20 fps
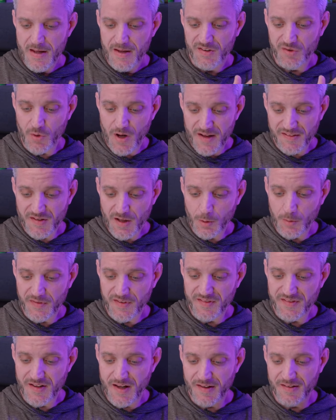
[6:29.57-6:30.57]
So I stuck with
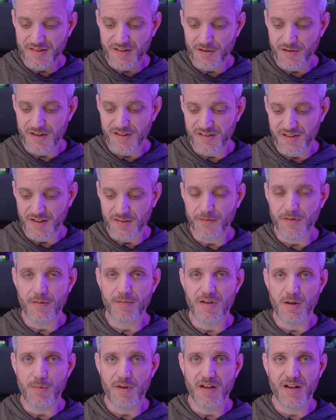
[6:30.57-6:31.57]
the CX Series
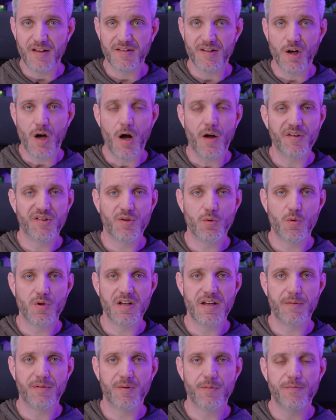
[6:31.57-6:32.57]
650 because it also will
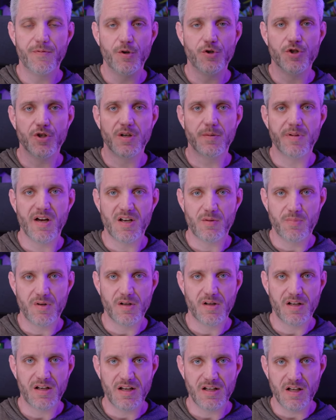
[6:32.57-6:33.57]
give some future
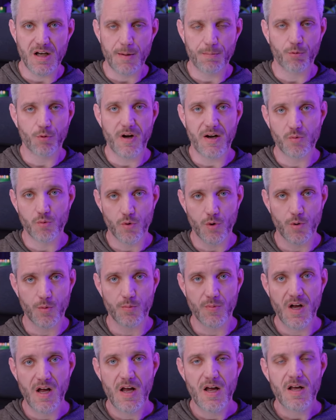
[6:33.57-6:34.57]
compatibility and upgrade
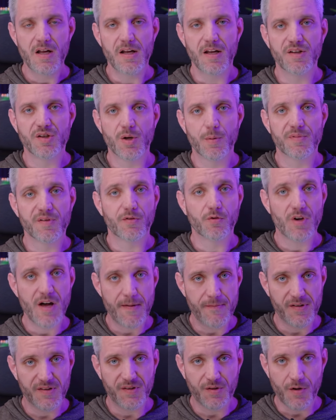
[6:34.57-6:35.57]
room in terms of
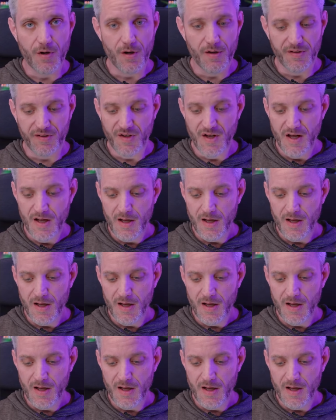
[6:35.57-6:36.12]
graphics cards.